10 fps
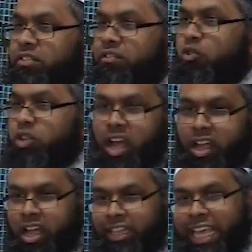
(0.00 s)

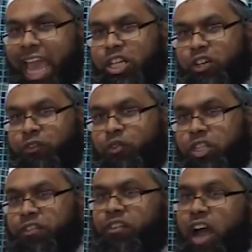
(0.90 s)
at the age of
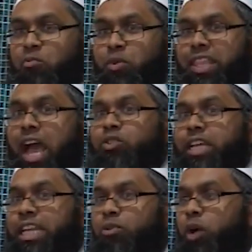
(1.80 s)
45
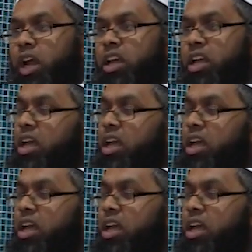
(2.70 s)
without anyone,